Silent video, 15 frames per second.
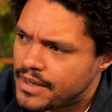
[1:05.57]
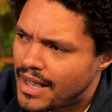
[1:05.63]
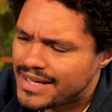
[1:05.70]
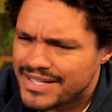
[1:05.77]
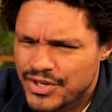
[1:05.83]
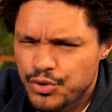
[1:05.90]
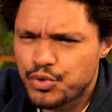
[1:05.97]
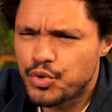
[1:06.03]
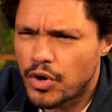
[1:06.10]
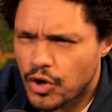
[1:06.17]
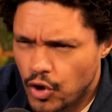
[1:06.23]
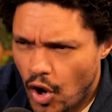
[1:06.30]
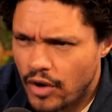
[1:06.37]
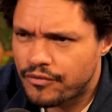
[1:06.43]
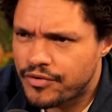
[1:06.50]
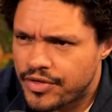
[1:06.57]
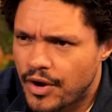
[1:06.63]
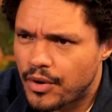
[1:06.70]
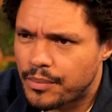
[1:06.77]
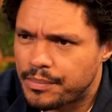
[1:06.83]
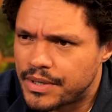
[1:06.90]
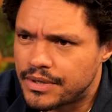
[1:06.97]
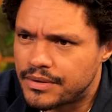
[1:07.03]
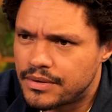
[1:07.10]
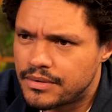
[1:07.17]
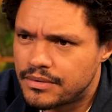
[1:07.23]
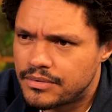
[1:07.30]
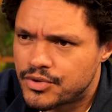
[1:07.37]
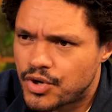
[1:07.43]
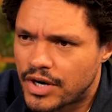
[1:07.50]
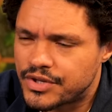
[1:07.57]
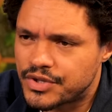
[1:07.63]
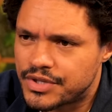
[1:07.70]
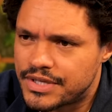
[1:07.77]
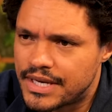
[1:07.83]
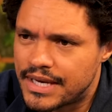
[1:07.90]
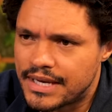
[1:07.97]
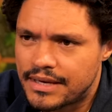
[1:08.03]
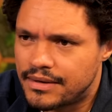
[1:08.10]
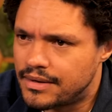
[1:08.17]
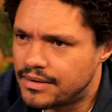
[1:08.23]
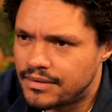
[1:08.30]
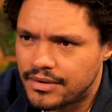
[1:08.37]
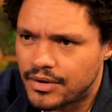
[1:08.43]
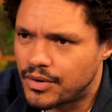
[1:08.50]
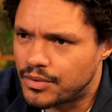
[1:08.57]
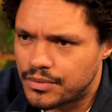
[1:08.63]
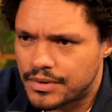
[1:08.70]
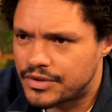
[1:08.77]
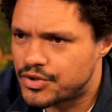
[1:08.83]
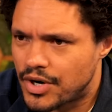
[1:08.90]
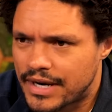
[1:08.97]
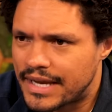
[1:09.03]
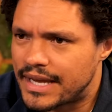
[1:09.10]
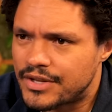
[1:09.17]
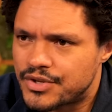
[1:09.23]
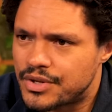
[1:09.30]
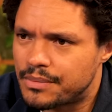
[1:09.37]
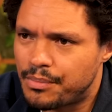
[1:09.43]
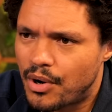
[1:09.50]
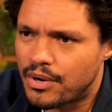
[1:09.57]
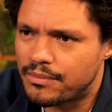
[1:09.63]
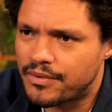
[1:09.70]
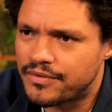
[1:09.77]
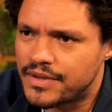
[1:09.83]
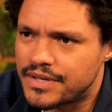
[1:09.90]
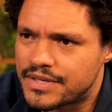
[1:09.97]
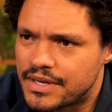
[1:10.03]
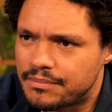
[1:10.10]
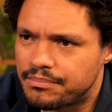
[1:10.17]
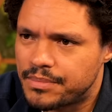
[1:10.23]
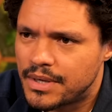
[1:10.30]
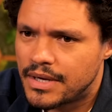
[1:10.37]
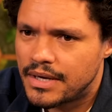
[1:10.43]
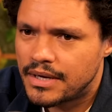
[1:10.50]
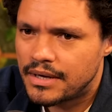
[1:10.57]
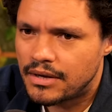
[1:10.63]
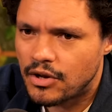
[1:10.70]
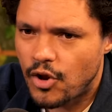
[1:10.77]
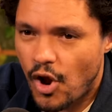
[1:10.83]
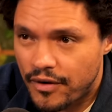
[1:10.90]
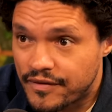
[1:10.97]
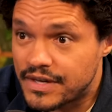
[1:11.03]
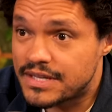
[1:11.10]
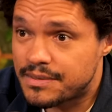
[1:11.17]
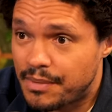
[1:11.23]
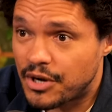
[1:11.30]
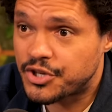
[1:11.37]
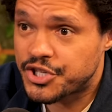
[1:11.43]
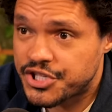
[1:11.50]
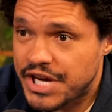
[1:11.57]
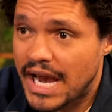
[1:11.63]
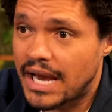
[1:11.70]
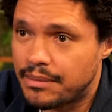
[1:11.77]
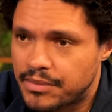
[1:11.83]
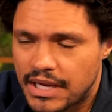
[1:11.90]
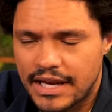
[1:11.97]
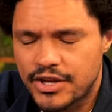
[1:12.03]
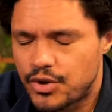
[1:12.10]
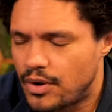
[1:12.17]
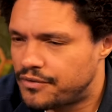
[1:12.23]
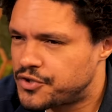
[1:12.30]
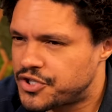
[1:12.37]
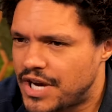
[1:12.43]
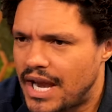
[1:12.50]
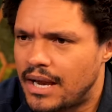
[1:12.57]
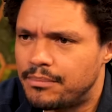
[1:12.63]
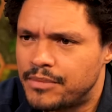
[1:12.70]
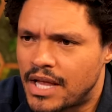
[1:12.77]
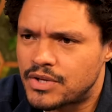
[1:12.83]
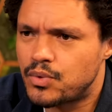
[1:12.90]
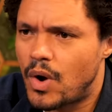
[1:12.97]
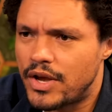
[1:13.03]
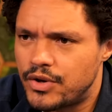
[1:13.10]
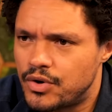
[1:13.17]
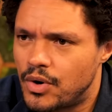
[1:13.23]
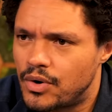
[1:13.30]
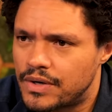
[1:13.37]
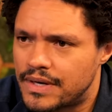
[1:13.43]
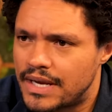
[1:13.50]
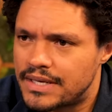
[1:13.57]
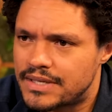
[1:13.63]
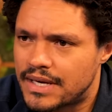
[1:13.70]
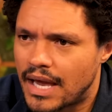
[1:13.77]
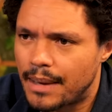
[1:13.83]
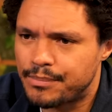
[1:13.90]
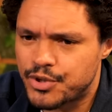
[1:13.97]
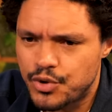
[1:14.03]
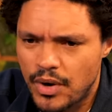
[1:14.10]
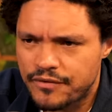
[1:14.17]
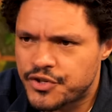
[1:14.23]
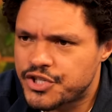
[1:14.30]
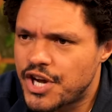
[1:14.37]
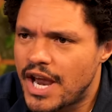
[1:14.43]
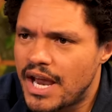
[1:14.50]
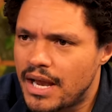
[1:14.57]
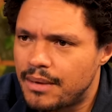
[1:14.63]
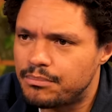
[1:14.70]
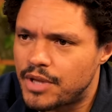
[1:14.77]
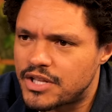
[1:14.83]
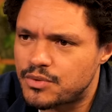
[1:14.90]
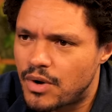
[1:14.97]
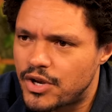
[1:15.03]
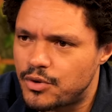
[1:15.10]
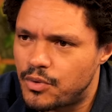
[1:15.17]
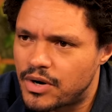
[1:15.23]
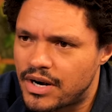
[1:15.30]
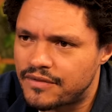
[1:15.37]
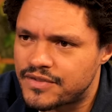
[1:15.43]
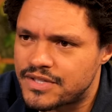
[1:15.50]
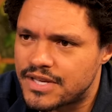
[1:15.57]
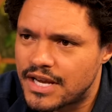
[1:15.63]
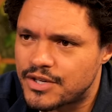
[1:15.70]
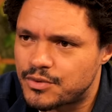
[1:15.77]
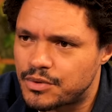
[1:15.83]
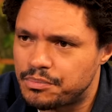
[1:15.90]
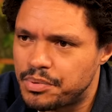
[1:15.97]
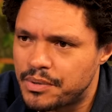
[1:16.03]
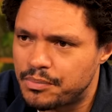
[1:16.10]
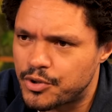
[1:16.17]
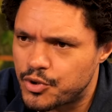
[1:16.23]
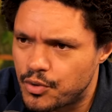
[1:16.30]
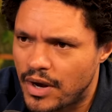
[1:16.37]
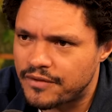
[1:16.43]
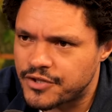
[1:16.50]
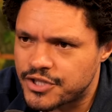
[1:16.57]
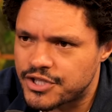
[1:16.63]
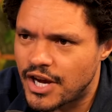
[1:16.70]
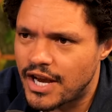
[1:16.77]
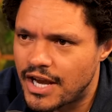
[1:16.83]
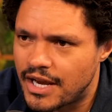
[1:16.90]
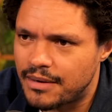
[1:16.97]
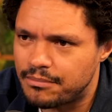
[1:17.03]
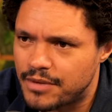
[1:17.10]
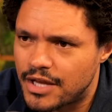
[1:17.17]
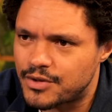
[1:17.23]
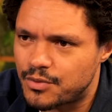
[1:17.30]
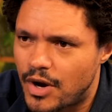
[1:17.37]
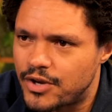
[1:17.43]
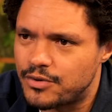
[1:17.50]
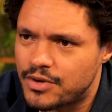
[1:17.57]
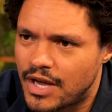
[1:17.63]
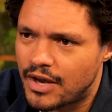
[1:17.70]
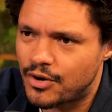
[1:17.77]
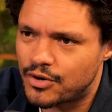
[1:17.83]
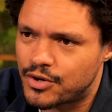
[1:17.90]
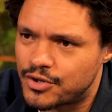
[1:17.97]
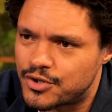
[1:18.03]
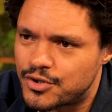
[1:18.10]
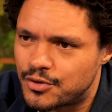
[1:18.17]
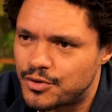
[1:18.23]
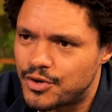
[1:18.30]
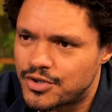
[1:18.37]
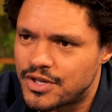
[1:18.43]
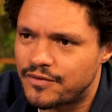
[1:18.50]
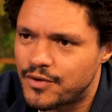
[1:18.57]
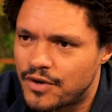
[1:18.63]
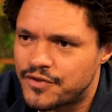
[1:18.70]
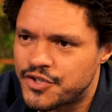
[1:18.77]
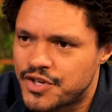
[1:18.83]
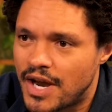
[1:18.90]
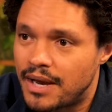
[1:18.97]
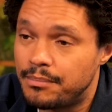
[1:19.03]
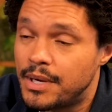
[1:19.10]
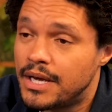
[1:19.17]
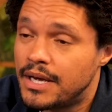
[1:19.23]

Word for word: I see you do a lot of therapy, trying to dig, you know, and trying to get to the bottom of this. And a lot of it is about shame. They're like, you have shame. That's why you go on dating apps. You have shame. That's why you want to have sex with people. You have shame. That's why you cannot control yourself. You have shame.